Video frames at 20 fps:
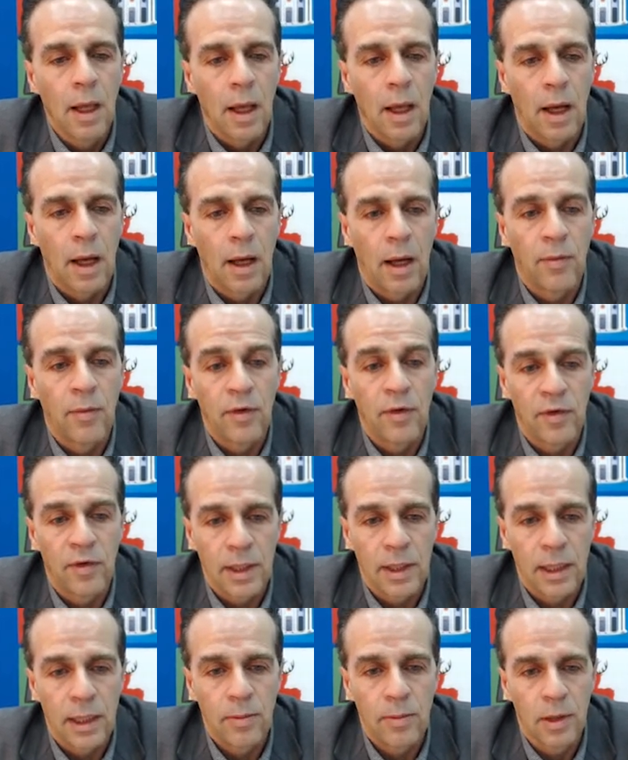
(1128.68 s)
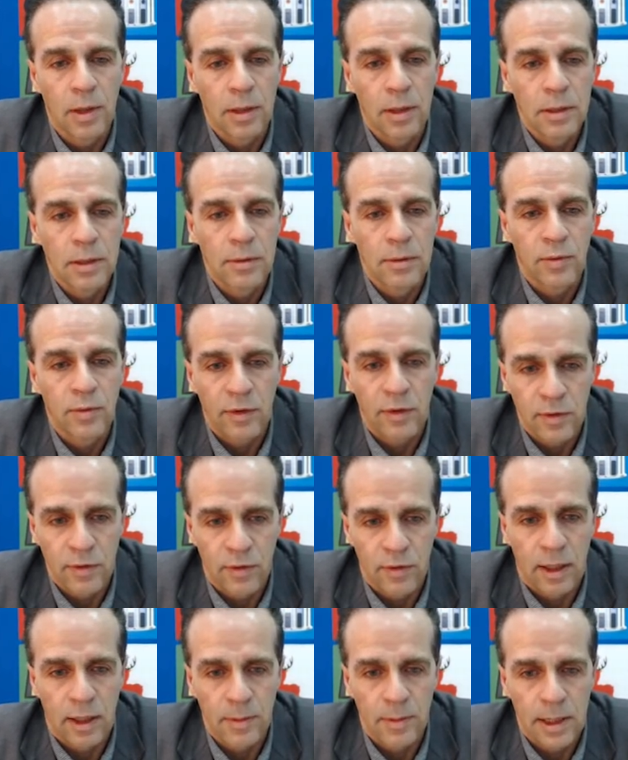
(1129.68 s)
We've
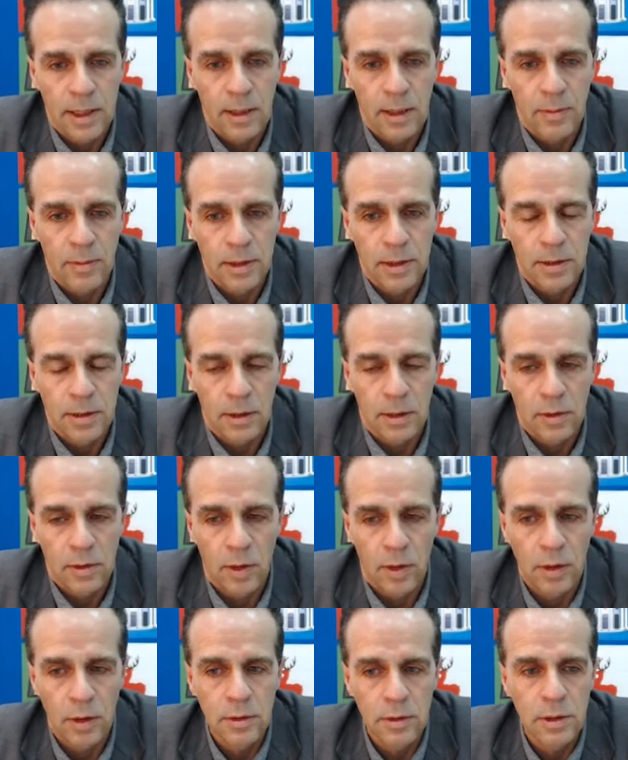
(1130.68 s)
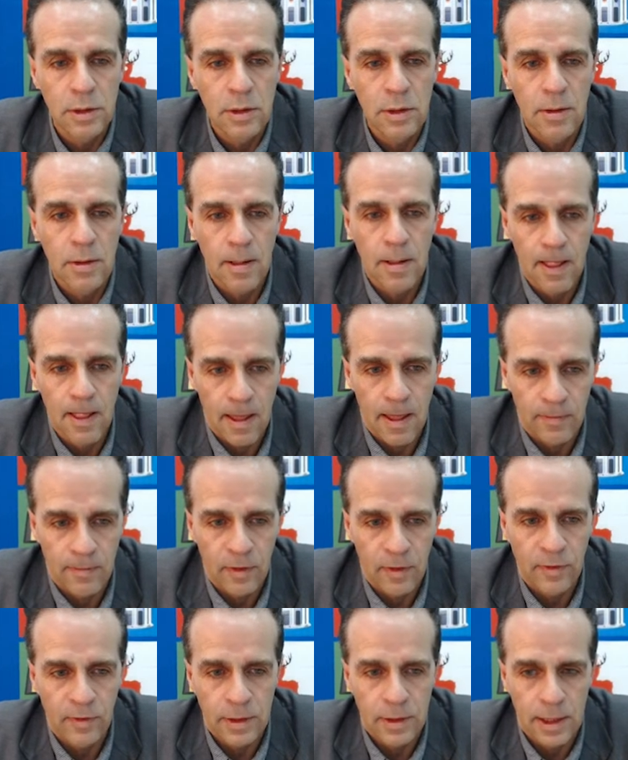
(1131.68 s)
developed enabling technology.
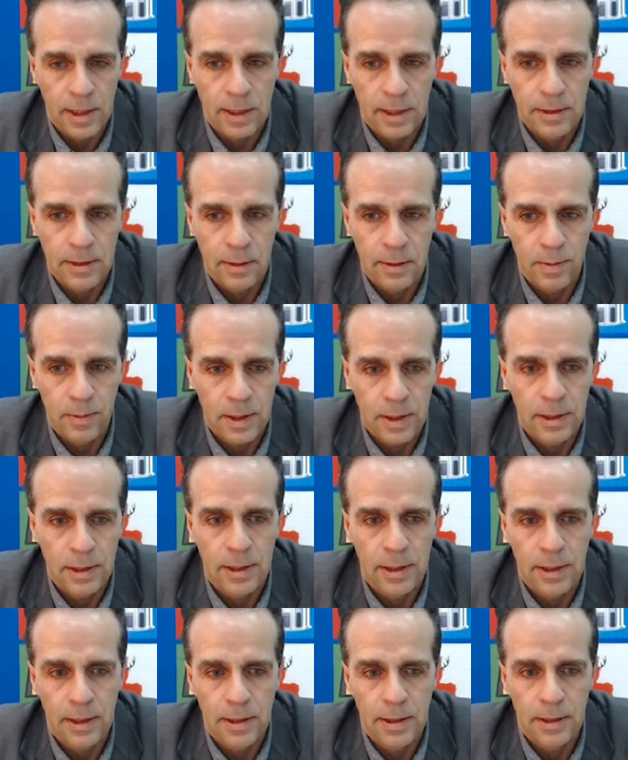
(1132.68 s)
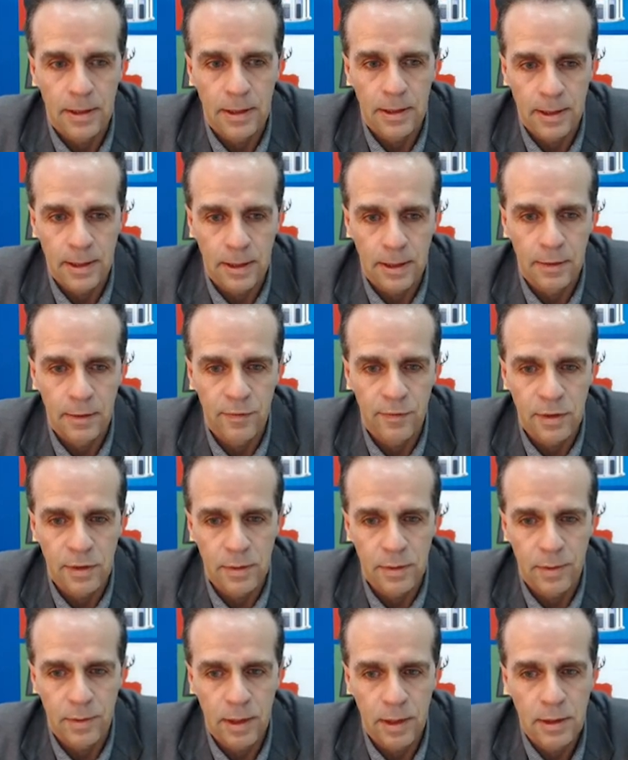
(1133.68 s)
We've conducted preclinical and clinical
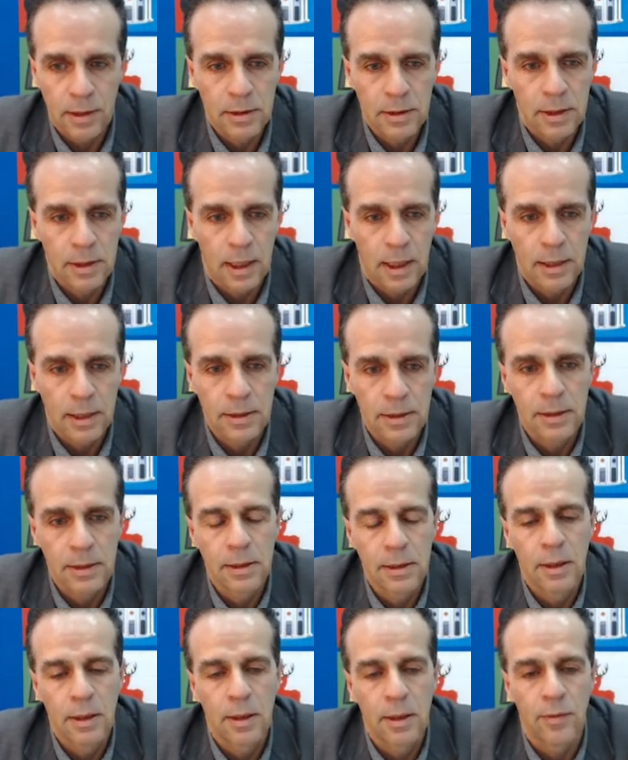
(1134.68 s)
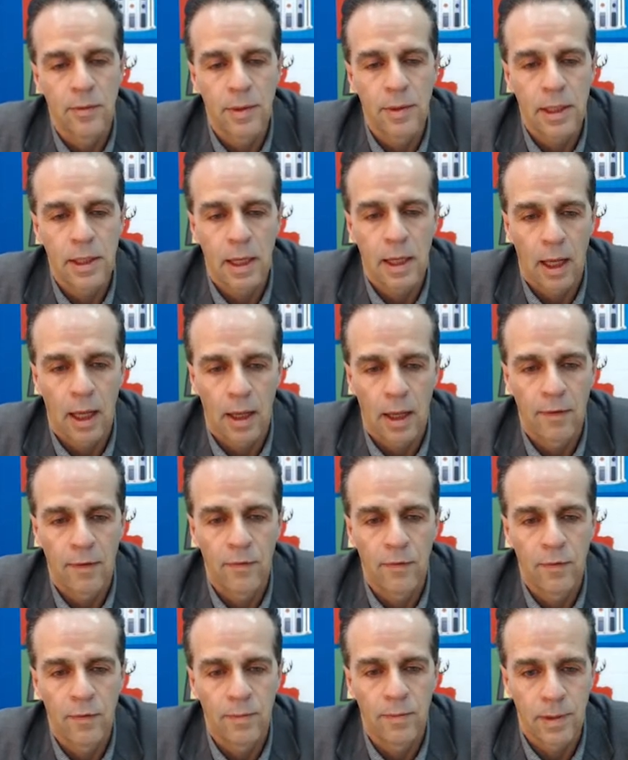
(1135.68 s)
feasibility studies. We have
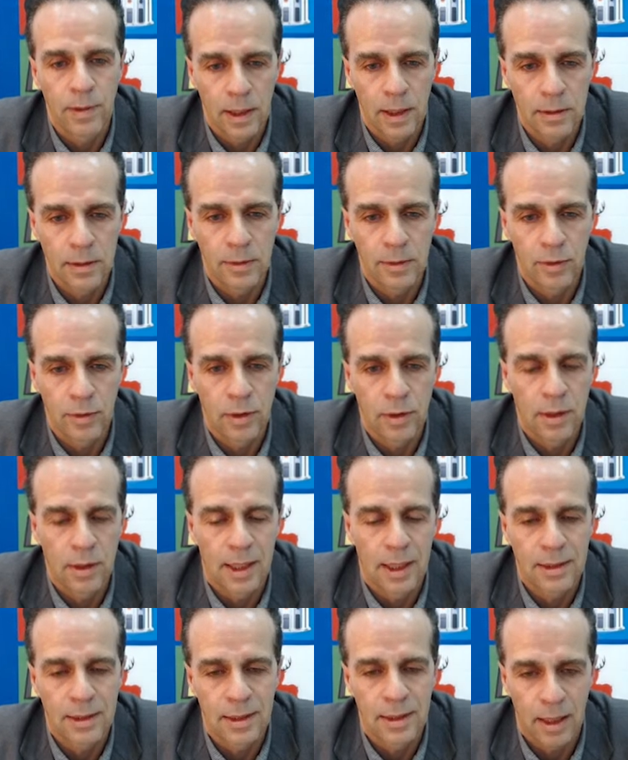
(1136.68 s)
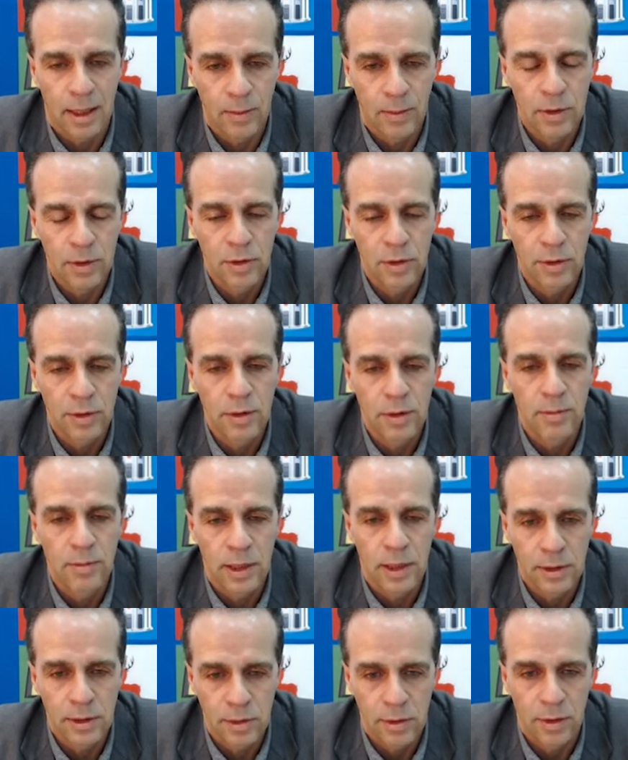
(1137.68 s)
built a world-class laboratory
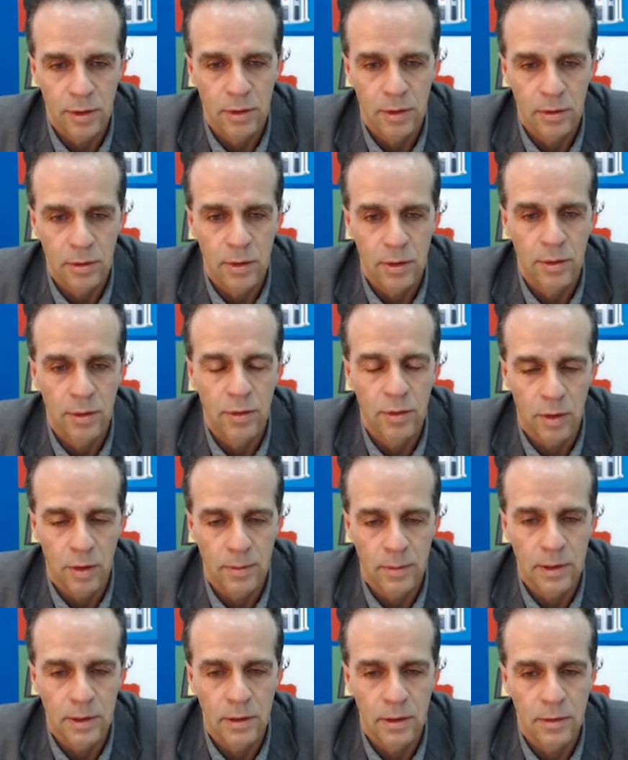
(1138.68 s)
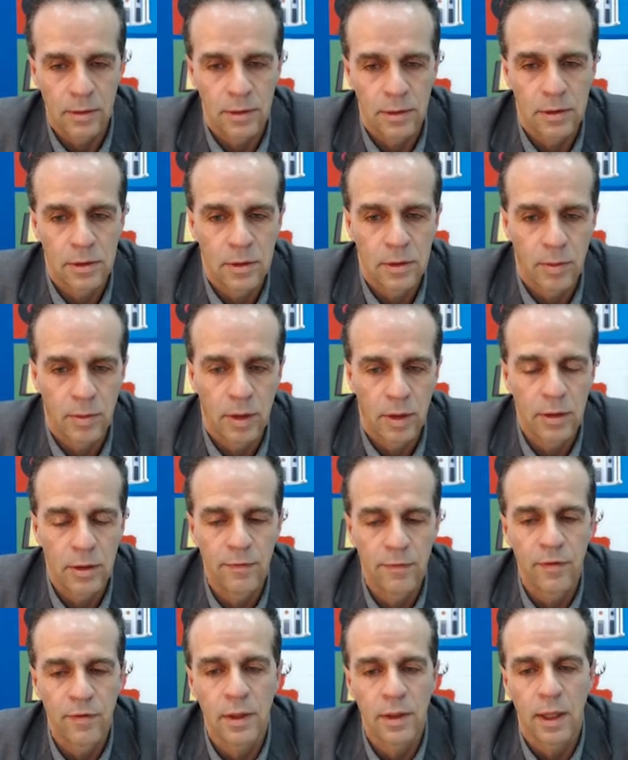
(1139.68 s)
based on low optical coherence
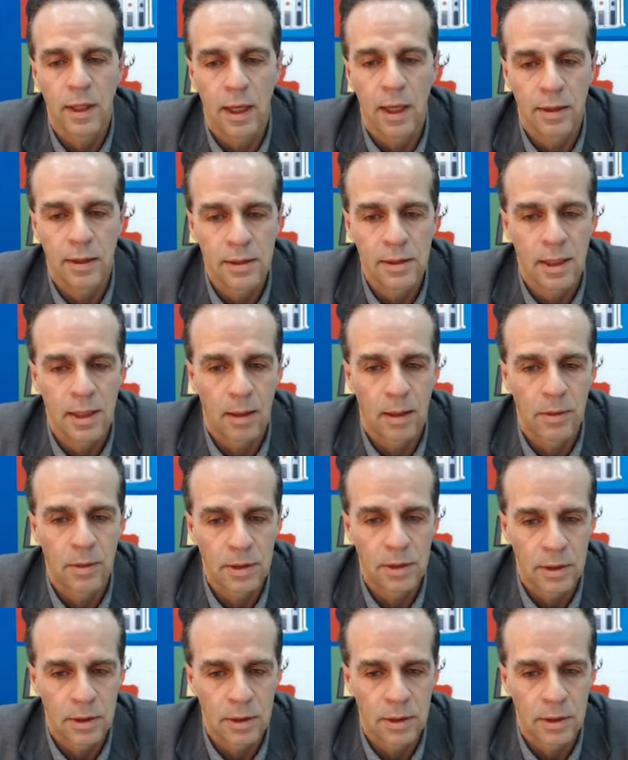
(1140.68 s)
tomography and established a